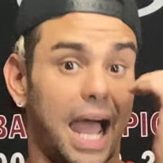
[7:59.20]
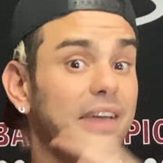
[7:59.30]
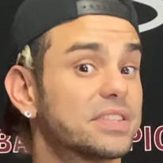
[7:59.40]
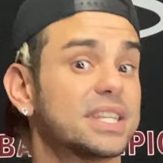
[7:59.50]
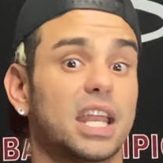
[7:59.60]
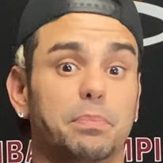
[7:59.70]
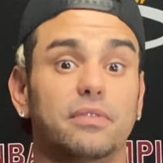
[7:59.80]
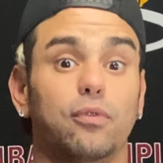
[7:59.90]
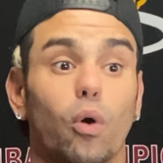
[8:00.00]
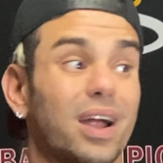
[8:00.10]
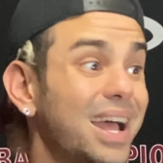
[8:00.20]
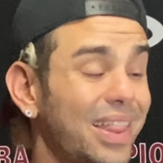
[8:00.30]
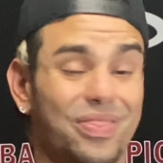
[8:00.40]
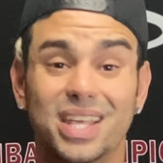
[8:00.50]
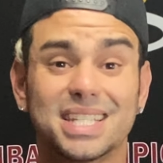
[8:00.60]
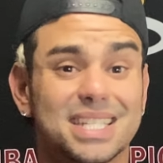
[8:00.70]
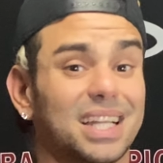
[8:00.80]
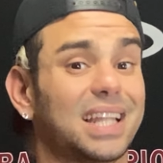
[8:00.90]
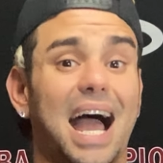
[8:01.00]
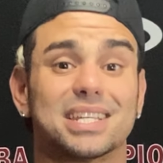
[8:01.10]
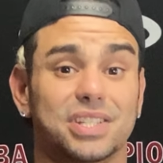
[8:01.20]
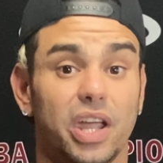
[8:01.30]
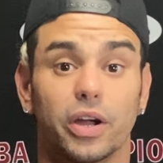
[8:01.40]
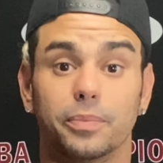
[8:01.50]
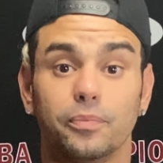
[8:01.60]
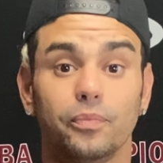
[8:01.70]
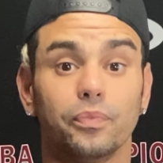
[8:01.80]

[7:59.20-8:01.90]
I have said it before, this is the last year.